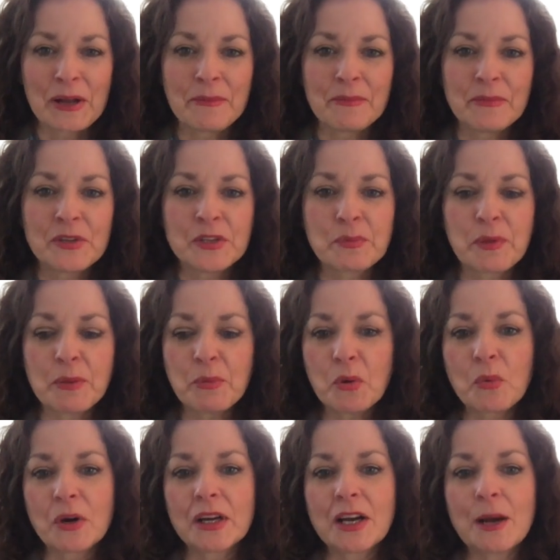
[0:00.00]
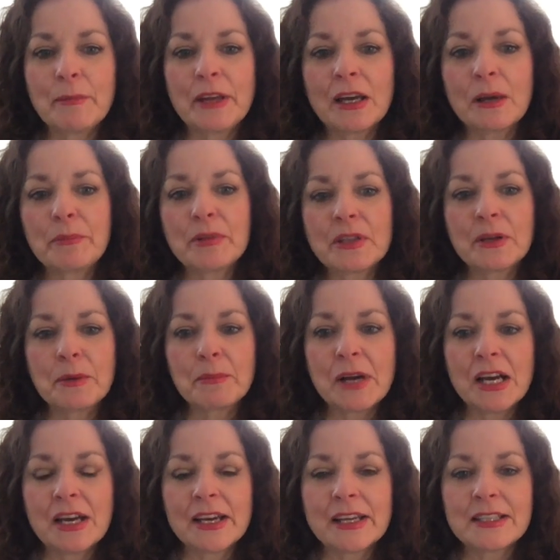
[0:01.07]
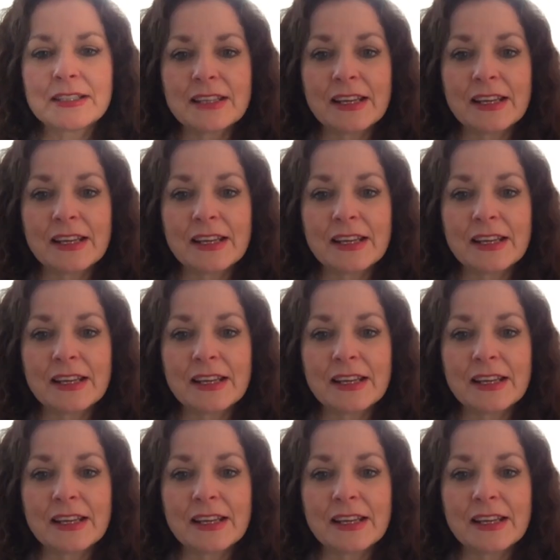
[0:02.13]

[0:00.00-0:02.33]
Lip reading: these people were coming up in their mind.